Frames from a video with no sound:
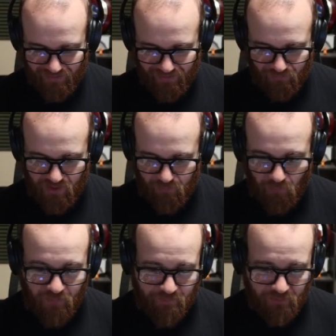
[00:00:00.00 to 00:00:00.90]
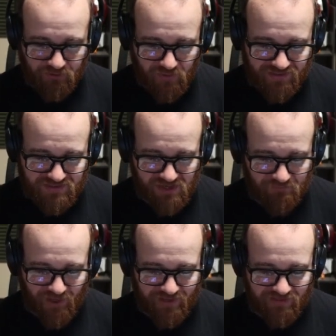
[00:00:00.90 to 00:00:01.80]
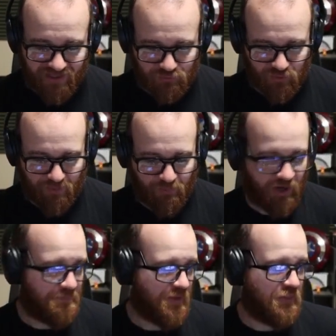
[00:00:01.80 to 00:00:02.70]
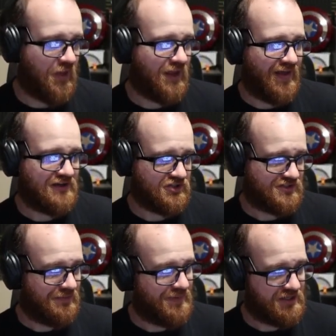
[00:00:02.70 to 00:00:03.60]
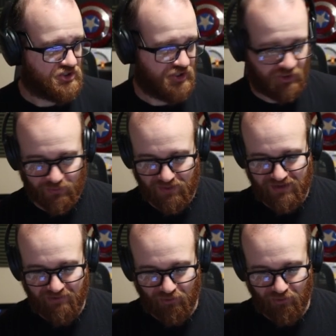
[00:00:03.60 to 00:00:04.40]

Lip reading: People doing stuff like this where they put up a thing that's just a meat shield where they never